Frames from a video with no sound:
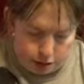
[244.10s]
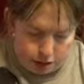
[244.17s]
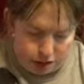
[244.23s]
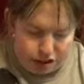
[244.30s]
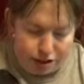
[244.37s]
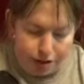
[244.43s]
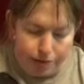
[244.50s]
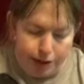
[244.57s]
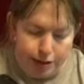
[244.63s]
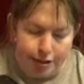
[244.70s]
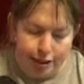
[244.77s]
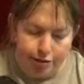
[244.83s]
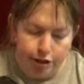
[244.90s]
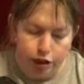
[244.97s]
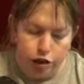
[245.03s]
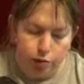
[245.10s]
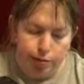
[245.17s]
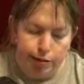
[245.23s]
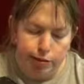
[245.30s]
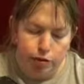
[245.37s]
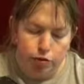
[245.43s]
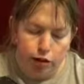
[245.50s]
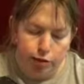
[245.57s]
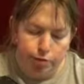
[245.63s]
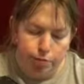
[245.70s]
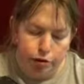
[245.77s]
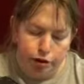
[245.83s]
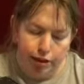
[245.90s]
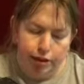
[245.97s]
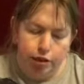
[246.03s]
Do you find charity shops
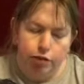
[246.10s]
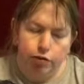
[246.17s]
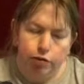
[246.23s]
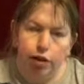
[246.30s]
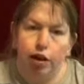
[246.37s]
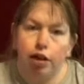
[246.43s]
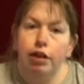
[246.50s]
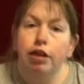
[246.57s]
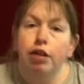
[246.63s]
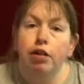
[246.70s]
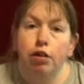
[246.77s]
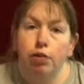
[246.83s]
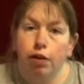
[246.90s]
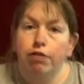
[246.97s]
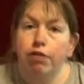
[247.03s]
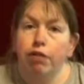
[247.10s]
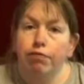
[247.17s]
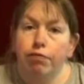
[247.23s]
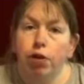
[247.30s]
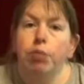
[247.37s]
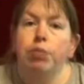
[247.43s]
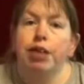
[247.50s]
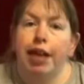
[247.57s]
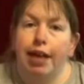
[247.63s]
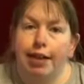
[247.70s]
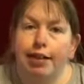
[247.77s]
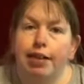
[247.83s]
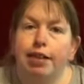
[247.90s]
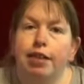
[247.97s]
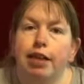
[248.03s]
priced quite high? Where I'm from,
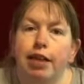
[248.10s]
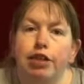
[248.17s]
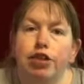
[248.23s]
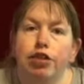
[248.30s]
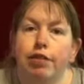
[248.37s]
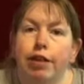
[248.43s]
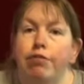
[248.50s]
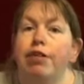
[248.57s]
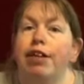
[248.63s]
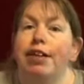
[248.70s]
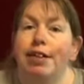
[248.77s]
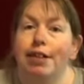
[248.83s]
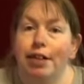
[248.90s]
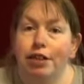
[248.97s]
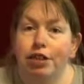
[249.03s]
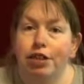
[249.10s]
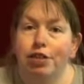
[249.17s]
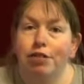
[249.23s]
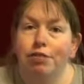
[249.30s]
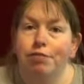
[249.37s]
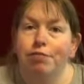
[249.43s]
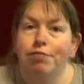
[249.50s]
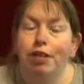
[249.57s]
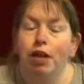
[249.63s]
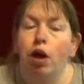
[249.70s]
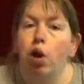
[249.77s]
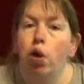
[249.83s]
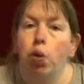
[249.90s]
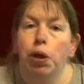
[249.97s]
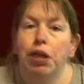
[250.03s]
yes, they do their research,
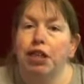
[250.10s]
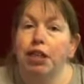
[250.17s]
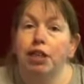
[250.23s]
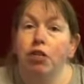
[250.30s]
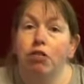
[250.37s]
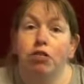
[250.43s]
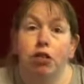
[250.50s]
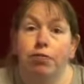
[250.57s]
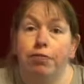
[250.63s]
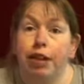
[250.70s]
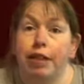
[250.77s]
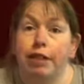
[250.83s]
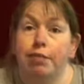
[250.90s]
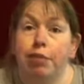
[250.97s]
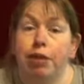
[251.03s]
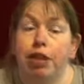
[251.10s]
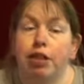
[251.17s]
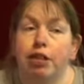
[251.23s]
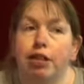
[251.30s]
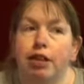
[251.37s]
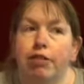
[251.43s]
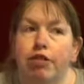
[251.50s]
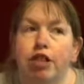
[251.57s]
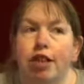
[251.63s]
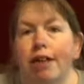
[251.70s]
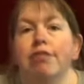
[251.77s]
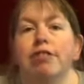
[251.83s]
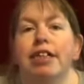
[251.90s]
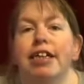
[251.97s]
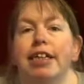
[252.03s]
which is not a good thing because they're a
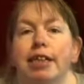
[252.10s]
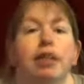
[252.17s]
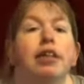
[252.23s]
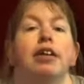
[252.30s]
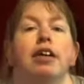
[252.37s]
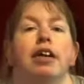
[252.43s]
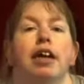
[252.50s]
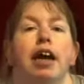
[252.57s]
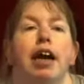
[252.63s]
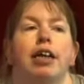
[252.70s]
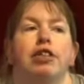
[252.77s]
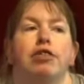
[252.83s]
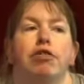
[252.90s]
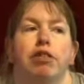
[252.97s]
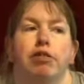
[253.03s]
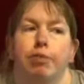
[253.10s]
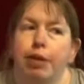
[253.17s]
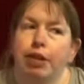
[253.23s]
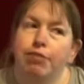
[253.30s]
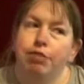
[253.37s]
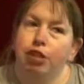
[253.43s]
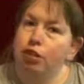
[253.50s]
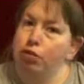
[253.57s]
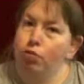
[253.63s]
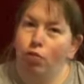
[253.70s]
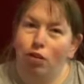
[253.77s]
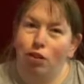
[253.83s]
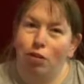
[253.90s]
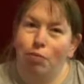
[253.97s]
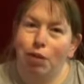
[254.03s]
charity and you would expect them just to
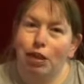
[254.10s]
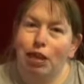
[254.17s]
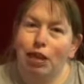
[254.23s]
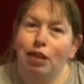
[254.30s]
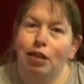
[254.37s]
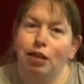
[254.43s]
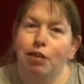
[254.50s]
want the money,